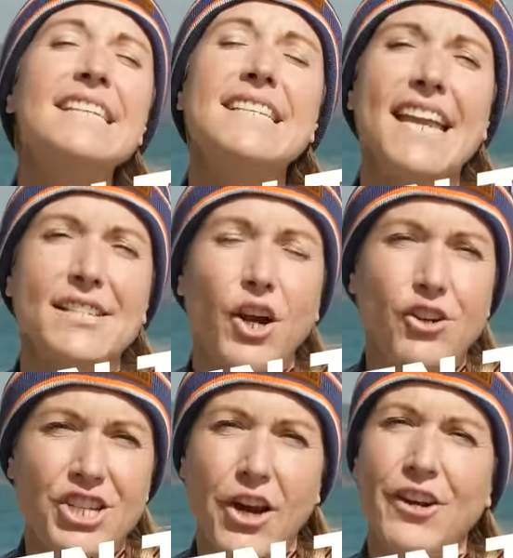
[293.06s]
to take
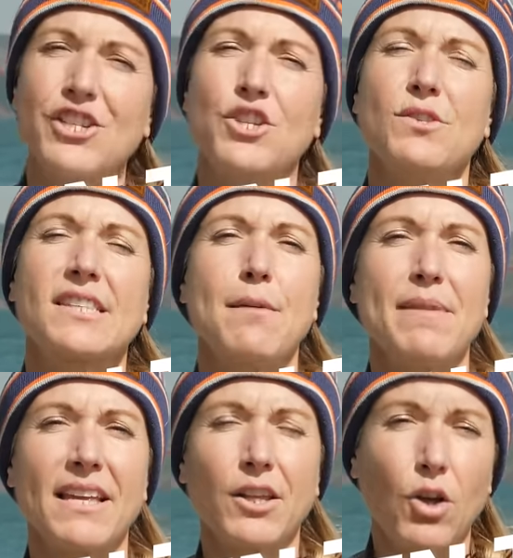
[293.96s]
tart cherry juice can
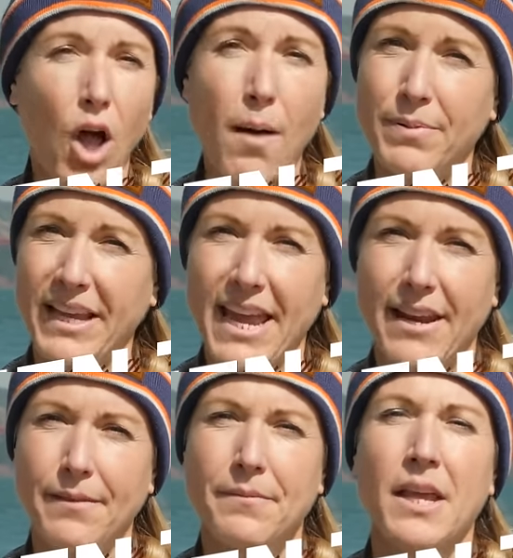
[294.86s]
be a little
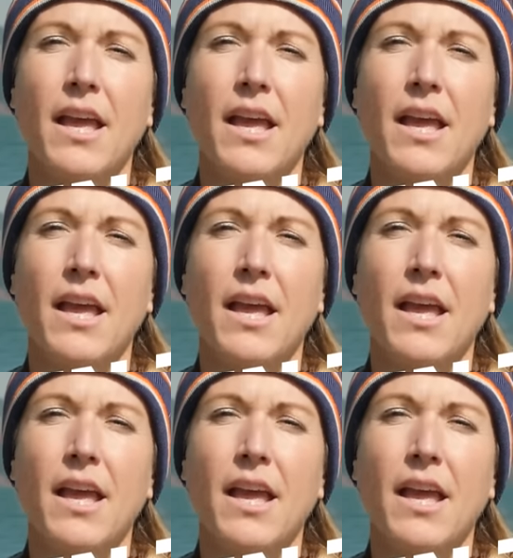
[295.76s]
complicated.